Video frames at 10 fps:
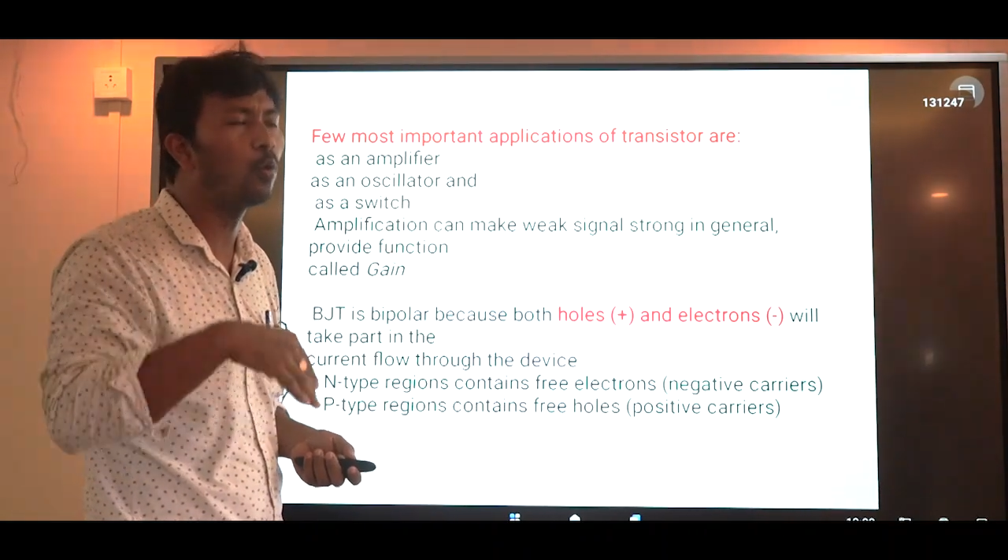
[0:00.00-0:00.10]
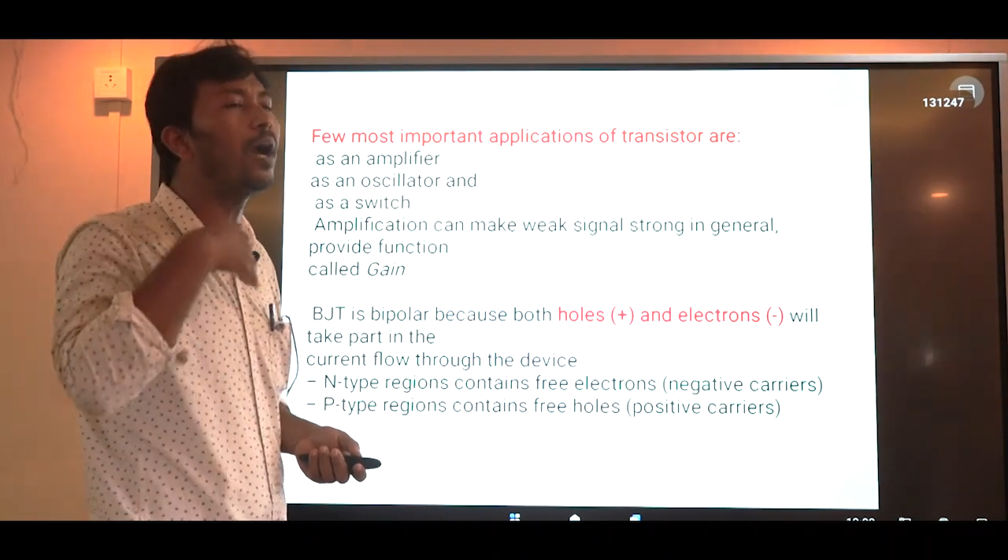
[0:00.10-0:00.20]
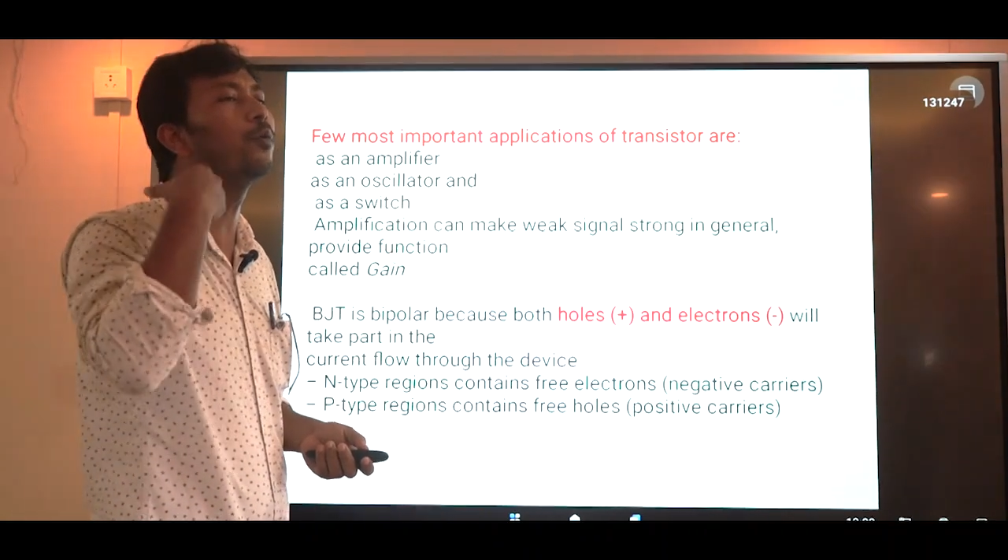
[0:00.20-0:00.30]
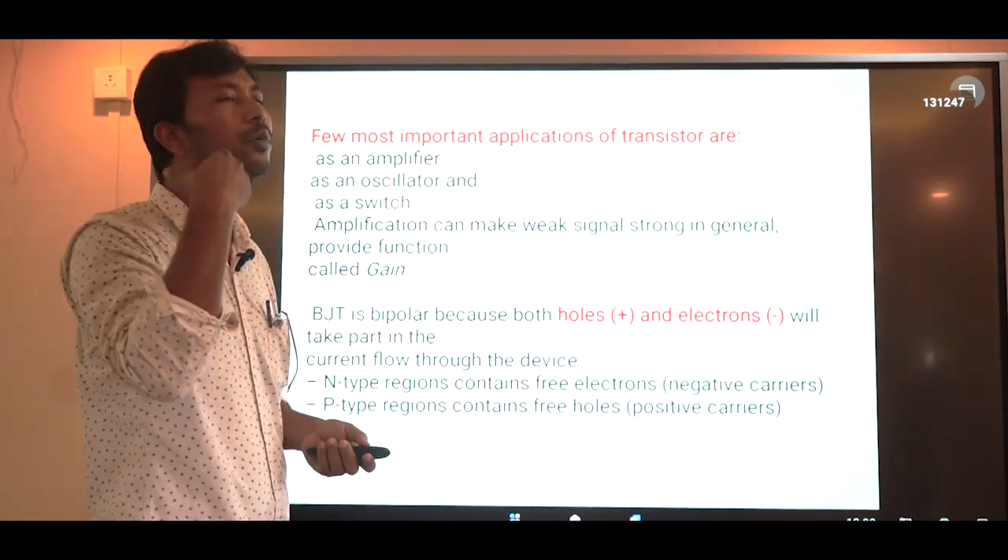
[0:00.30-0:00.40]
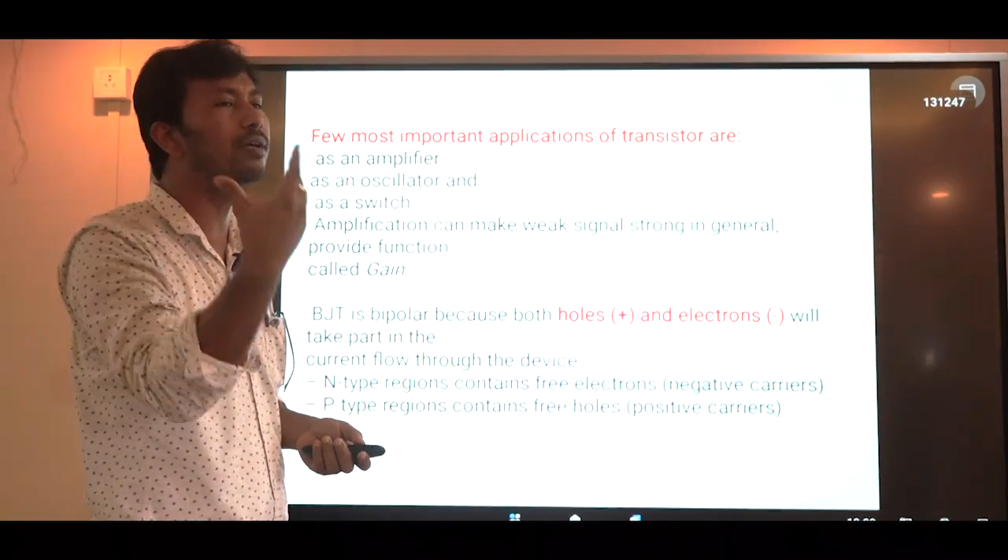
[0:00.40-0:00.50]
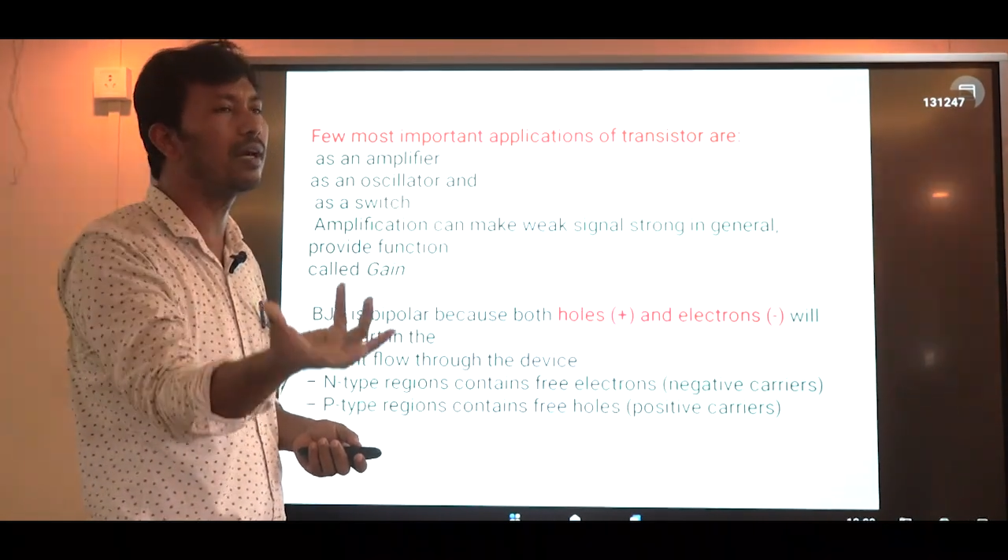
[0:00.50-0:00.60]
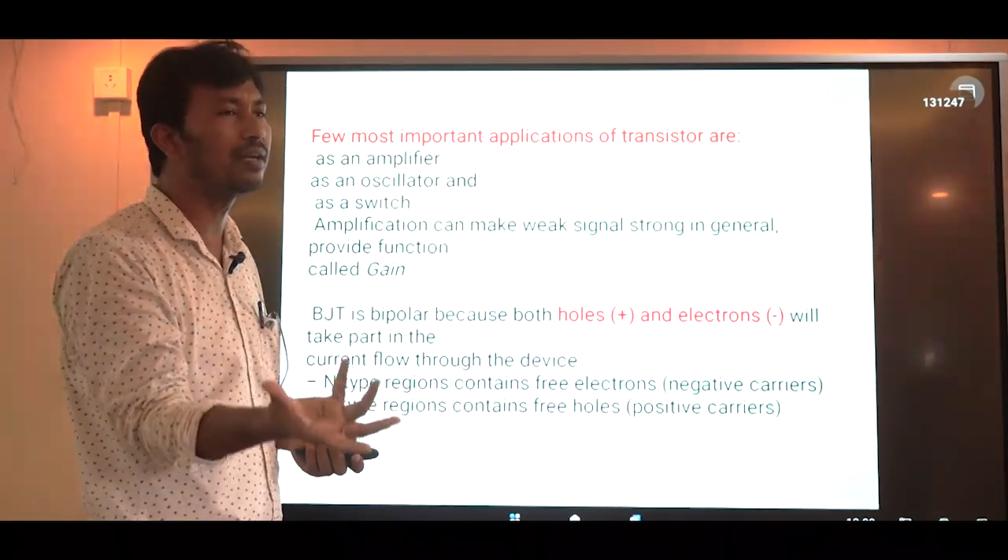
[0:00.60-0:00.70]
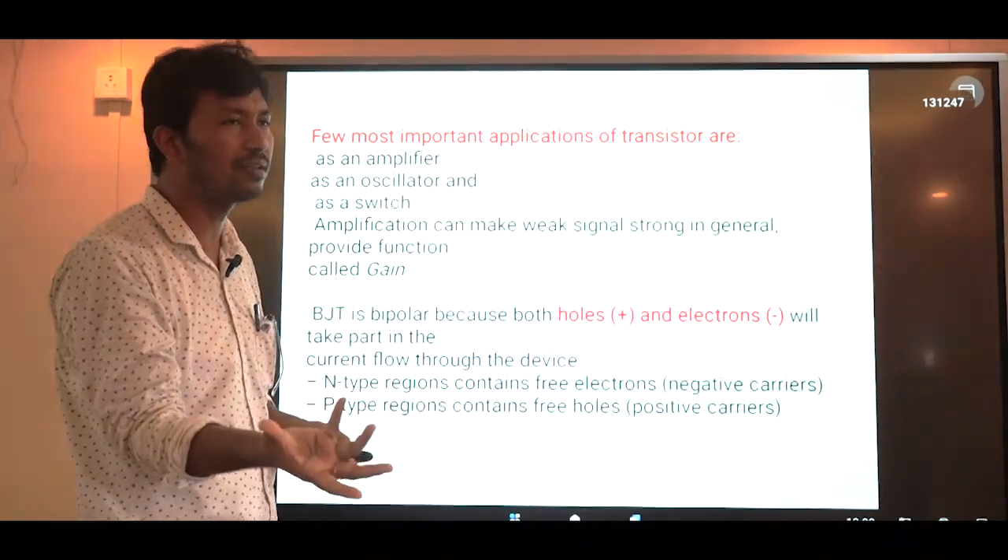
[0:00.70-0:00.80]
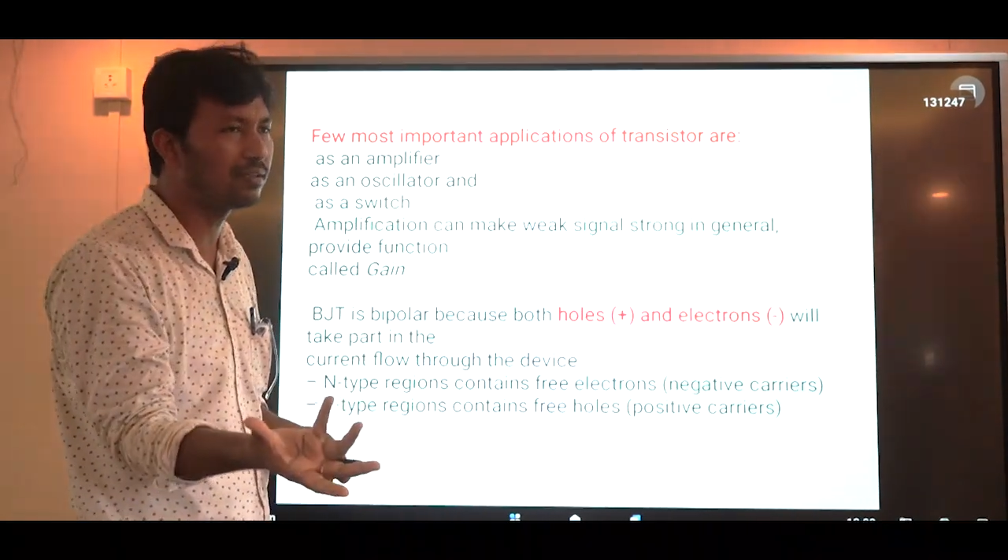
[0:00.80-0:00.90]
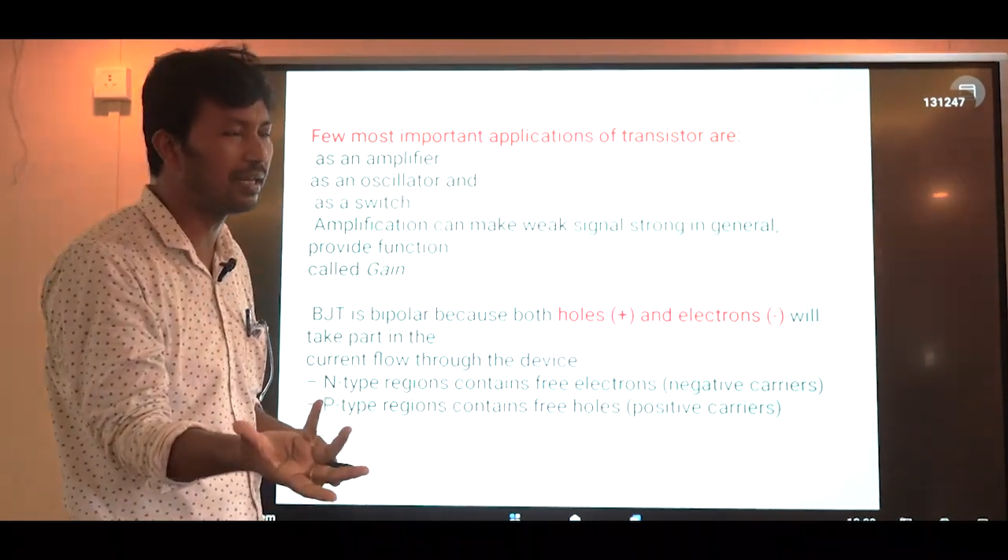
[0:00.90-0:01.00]
Why we
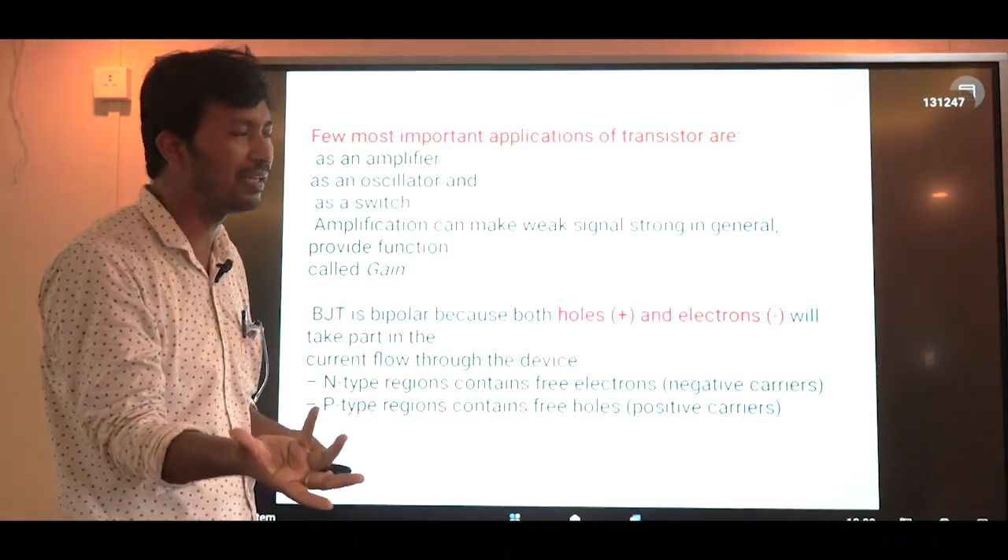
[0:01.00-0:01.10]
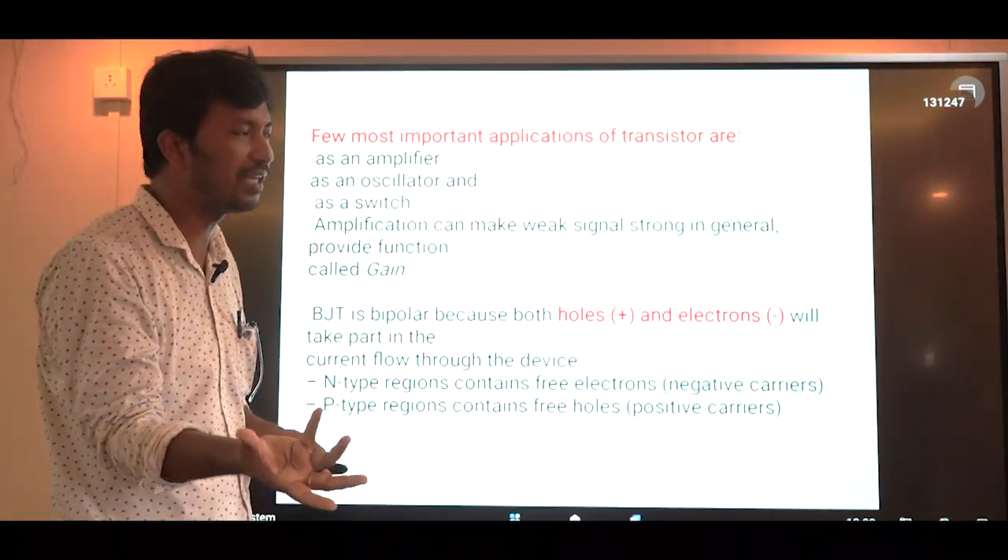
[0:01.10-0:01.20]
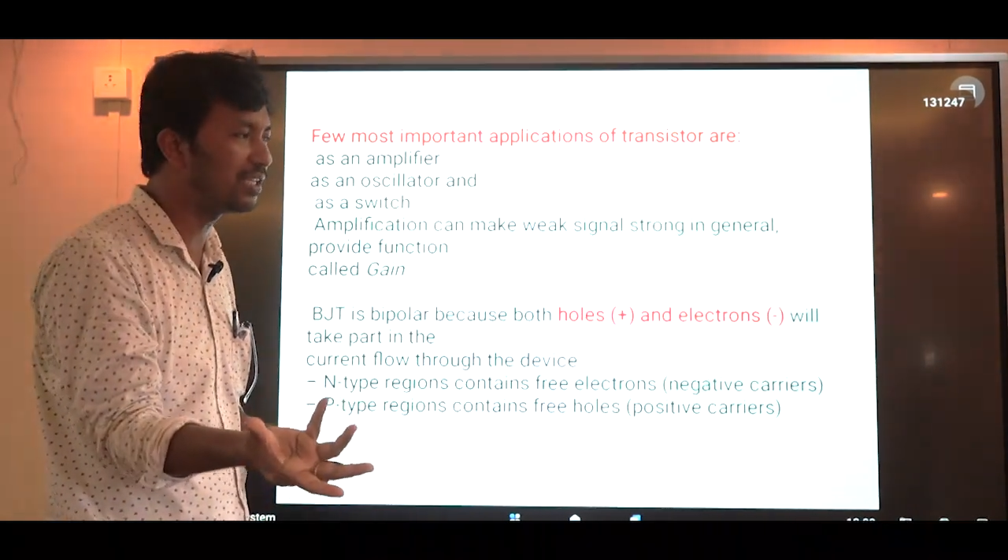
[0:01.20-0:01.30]
are telling